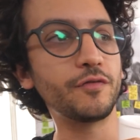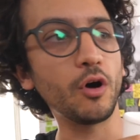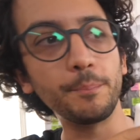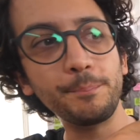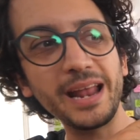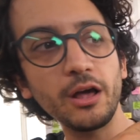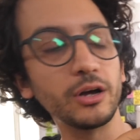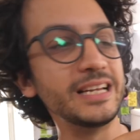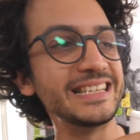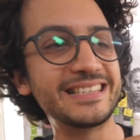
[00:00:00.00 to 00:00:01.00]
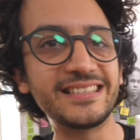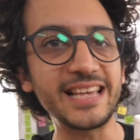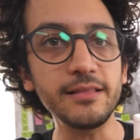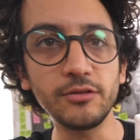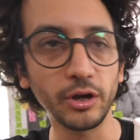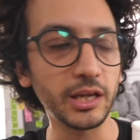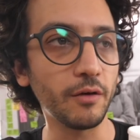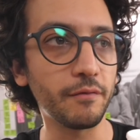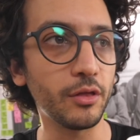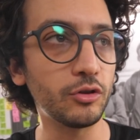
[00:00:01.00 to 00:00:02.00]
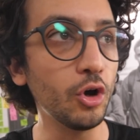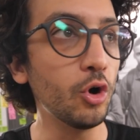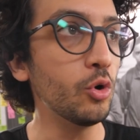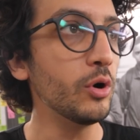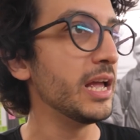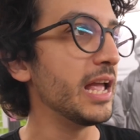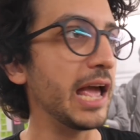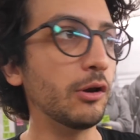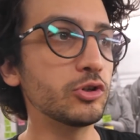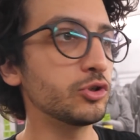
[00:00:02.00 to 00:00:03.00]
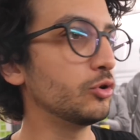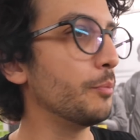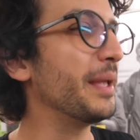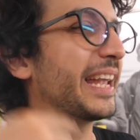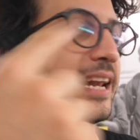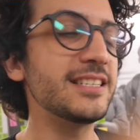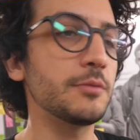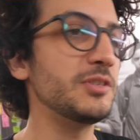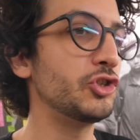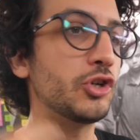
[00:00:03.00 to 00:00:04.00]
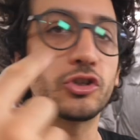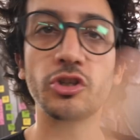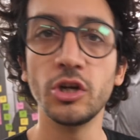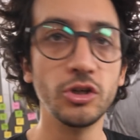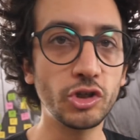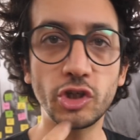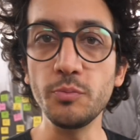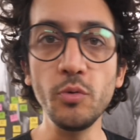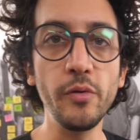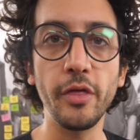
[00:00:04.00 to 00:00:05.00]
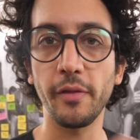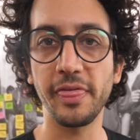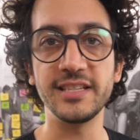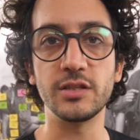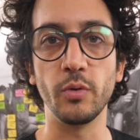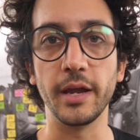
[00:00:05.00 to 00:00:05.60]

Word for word: for a better centering of the dough, and also the mechanism is just smoother this